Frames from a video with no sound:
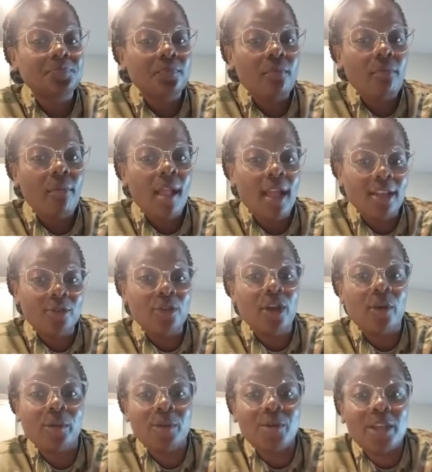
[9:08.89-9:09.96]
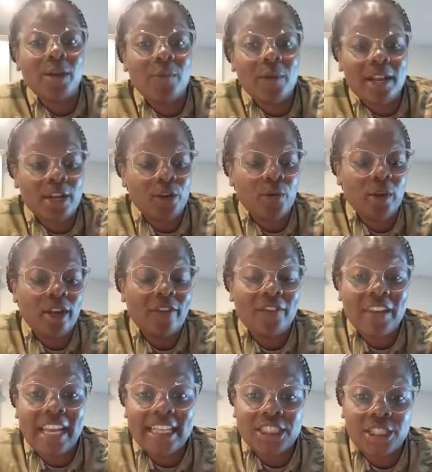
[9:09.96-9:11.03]
And you know, when you get ready to do a little
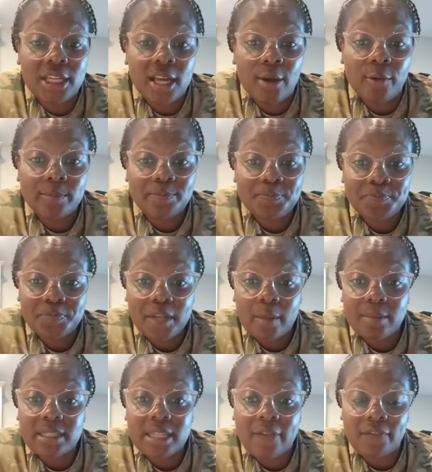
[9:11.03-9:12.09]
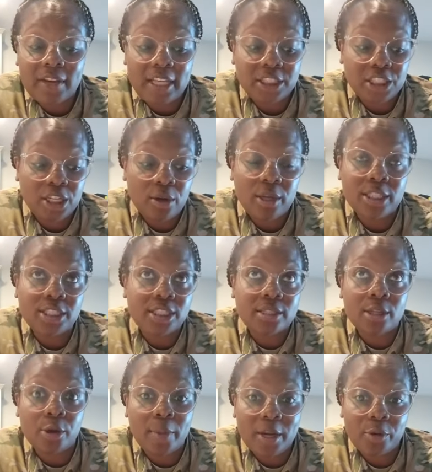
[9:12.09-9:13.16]
fellatio, I'm going to say fellatio because don't nobody
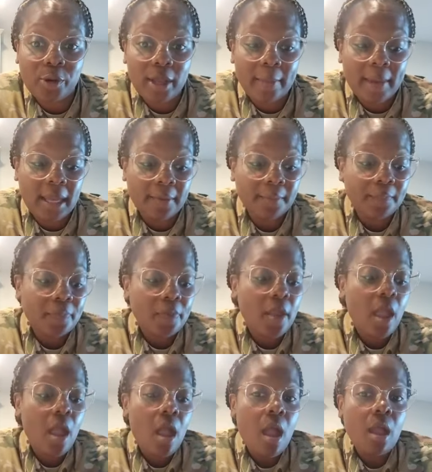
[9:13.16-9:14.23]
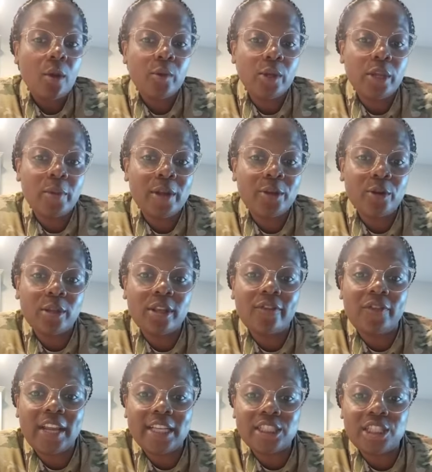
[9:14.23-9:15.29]
know what that means. You get ready to do a little
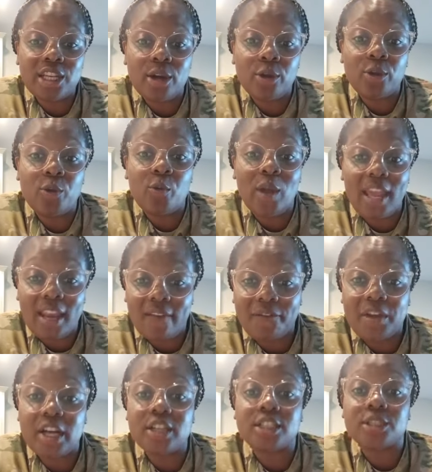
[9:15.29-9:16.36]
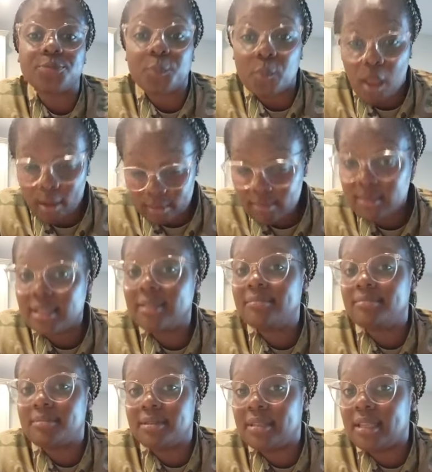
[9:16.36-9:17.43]
fellatio, you wet it first.
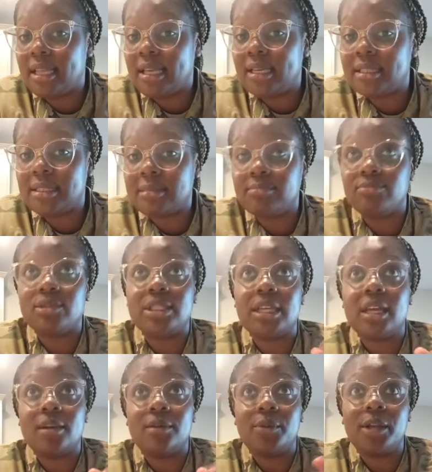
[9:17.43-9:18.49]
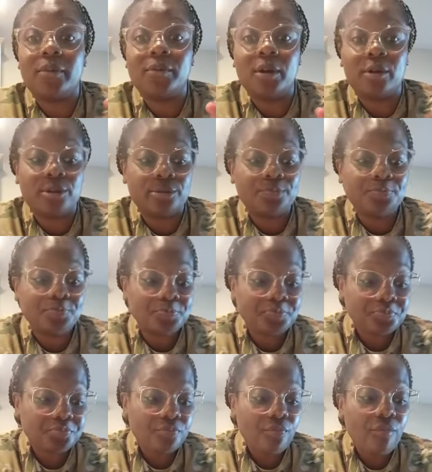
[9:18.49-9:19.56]
Lick it, suck it, whatever you're going to do.
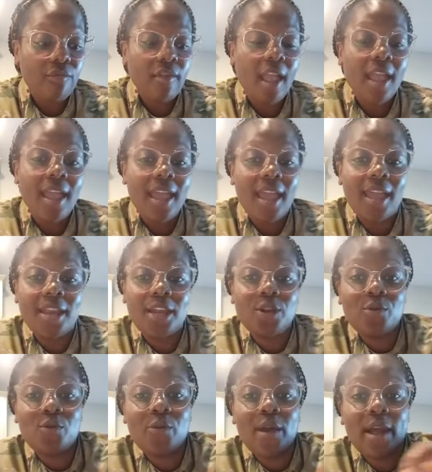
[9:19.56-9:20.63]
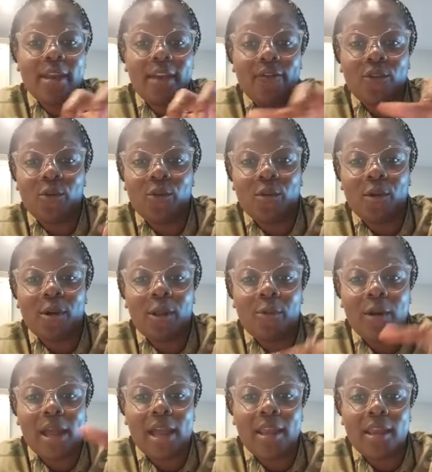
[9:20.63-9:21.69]
And then you run that fruit roll around
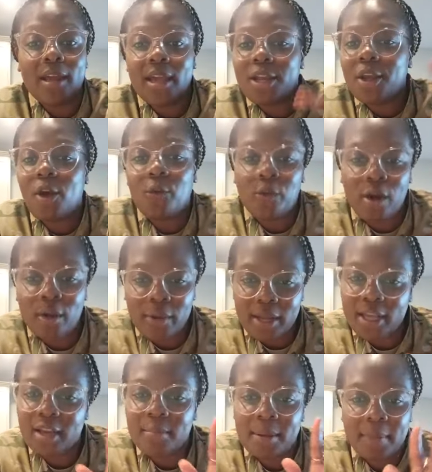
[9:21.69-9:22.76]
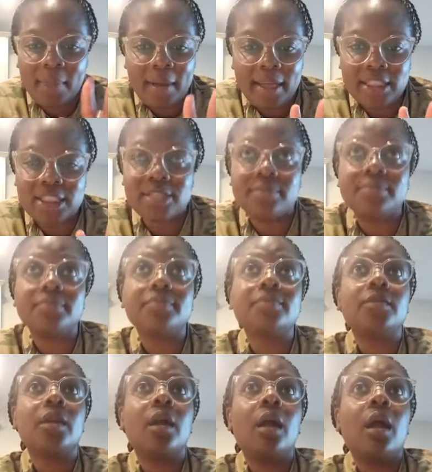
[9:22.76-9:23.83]
now. And don't worry, he'll be patient.
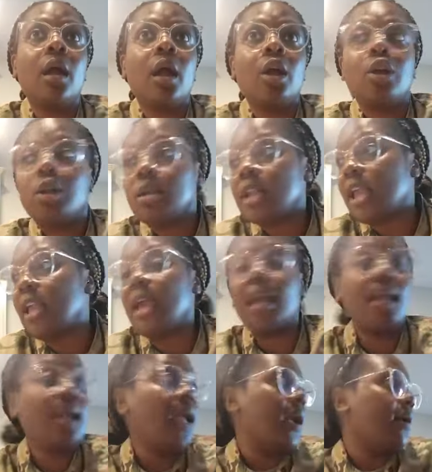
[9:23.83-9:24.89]
Stay in here.